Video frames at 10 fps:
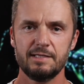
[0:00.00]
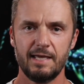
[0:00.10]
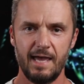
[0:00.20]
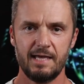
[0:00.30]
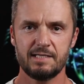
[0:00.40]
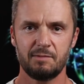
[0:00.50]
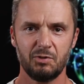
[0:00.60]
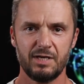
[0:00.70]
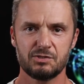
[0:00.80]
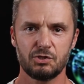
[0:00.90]
The
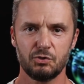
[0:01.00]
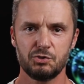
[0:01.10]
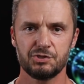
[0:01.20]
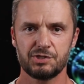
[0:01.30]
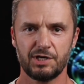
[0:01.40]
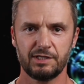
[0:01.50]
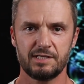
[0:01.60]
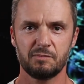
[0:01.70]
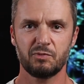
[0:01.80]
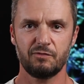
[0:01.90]
AWS Solutions
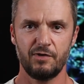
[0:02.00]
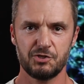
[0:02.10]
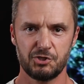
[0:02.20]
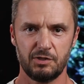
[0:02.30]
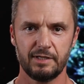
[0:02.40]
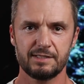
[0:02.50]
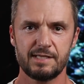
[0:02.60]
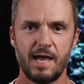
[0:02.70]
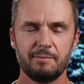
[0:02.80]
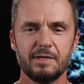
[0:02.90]
Architect Professional
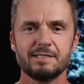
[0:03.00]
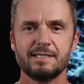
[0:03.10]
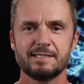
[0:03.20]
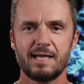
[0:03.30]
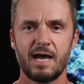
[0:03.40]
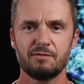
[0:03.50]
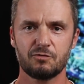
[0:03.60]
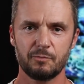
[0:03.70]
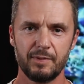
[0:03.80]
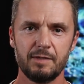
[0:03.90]
Exam is designed
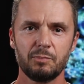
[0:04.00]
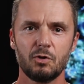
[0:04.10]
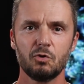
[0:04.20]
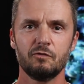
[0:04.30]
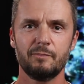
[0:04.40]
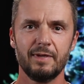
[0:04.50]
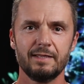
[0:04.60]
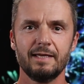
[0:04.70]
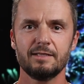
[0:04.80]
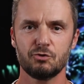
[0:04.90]
for people who've
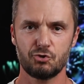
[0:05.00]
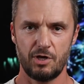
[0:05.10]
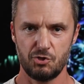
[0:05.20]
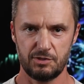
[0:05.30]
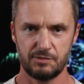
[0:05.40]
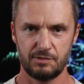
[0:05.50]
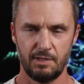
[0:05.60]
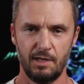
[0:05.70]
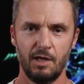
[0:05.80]
been in the trenches,